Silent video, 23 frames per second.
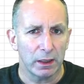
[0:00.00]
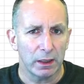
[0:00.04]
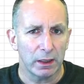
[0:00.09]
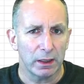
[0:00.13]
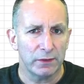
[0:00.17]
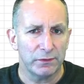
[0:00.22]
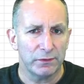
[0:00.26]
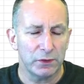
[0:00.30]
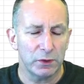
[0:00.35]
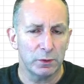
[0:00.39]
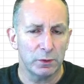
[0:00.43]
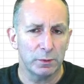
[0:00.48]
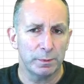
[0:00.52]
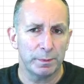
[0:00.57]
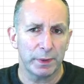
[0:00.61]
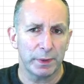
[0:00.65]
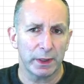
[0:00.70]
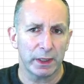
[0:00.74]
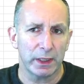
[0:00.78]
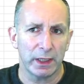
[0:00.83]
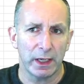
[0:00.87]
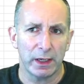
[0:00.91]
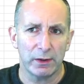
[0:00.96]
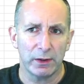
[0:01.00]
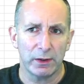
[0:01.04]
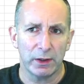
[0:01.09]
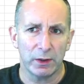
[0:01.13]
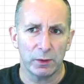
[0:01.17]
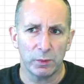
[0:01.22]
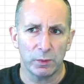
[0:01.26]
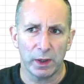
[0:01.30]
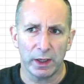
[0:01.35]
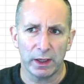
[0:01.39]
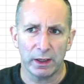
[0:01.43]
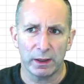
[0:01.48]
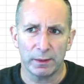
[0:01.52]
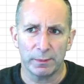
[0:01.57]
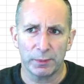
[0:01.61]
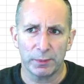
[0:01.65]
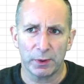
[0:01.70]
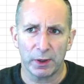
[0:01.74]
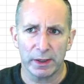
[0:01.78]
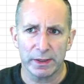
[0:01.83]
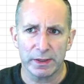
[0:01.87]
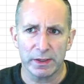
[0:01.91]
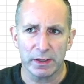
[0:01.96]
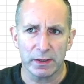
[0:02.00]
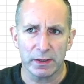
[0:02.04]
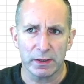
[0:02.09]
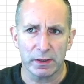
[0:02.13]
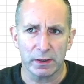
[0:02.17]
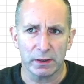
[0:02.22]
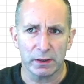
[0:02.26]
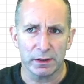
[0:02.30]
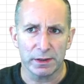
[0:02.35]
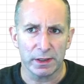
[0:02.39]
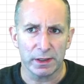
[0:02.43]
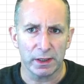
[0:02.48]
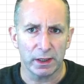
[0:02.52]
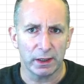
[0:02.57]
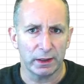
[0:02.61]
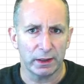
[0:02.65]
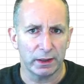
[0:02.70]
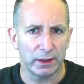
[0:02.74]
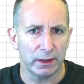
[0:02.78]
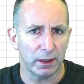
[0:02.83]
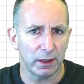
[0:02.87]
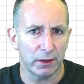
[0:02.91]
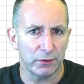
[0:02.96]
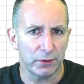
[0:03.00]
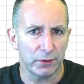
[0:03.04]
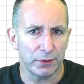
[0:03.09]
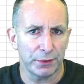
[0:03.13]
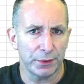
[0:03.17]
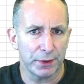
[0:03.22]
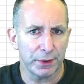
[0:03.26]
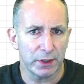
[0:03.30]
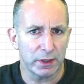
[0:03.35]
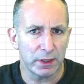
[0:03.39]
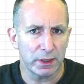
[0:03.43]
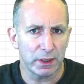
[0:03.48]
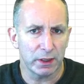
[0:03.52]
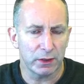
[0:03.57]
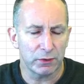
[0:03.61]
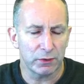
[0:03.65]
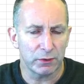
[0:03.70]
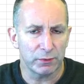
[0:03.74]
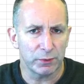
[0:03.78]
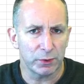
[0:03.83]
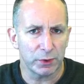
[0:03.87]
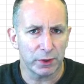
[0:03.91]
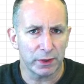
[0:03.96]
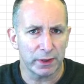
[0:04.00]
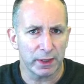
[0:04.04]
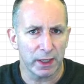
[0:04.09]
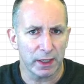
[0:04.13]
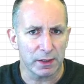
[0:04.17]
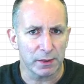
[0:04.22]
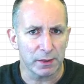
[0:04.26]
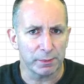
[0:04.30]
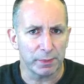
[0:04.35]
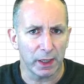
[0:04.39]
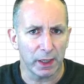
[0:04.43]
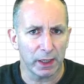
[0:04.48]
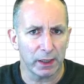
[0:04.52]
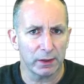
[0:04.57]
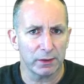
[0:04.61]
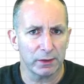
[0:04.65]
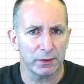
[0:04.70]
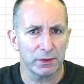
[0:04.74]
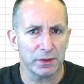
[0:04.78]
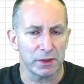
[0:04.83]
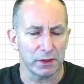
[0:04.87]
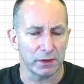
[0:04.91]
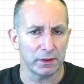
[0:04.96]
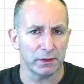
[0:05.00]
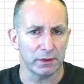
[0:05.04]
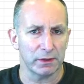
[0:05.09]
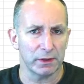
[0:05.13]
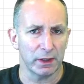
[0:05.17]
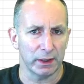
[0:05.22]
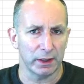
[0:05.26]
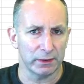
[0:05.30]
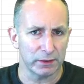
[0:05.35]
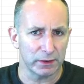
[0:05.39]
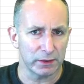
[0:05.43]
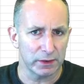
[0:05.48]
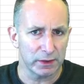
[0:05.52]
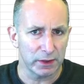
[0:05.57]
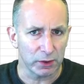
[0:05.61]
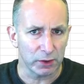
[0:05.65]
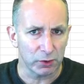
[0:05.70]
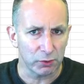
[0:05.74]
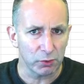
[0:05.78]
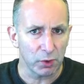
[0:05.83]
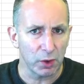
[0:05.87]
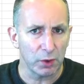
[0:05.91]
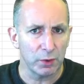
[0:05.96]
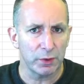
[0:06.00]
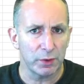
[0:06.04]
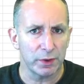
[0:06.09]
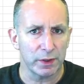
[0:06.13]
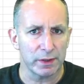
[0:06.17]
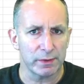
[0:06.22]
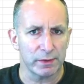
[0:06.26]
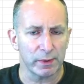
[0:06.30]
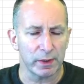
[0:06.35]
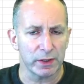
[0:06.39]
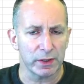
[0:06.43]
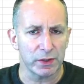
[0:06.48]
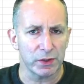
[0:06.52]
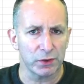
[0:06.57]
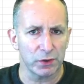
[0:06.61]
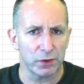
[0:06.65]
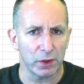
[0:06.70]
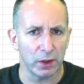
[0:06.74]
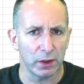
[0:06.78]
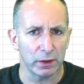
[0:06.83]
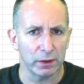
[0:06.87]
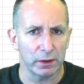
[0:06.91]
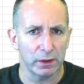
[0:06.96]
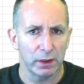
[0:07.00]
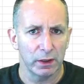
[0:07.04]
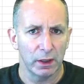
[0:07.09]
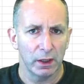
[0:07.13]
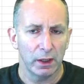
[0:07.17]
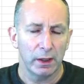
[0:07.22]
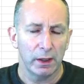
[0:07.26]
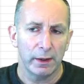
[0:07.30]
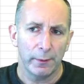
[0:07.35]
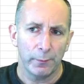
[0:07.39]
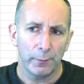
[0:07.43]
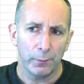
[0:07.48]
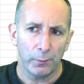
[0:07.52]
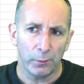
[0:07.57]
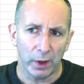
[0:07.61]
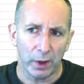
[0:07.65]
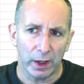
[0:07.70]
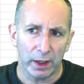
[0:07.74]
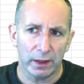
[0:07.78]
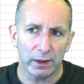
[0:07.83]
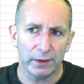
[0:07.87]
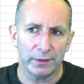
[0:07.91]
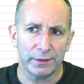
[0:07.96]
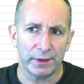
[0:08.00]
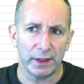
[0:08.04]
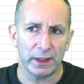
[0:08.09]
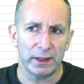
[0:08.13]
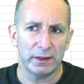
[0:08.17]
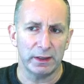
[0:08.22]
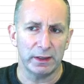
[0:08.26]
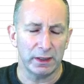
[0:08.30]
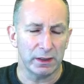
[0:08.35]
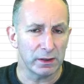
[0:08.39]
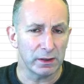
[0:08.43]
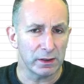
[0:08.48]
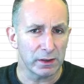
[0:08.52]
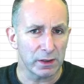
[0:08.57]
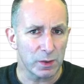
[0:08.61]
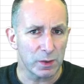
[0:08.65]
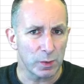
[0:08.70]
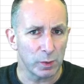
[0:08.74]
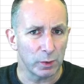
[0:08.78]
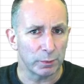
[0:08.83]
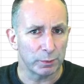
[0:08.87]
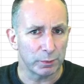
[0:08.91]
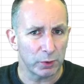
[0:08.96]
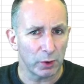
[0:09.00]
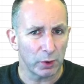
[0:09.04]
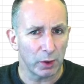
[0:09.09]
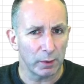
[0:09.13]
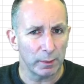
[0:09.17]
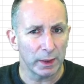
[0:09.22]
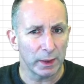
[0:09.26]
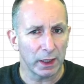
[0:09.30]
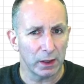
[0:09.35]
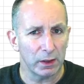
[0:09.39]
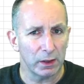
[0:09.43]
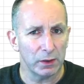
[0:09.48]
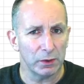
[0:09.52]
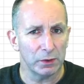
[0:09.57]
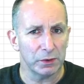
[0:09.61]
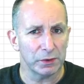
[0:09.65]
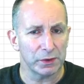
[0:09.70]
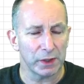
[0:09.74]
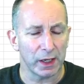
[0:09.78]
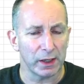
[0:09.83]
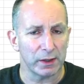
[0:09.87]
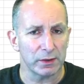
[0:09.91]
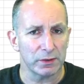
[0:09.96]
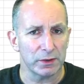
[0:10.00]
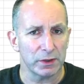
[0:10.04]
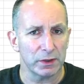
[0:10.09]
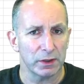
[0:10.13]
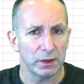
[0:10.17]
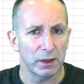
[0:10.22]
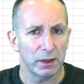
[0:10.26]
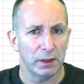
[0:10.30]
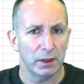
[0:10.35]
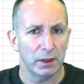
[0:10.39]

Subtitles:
if you pick an area where prices are, say, £130,000, £140,000, and the growth is very strong, well, then yields will probably hold out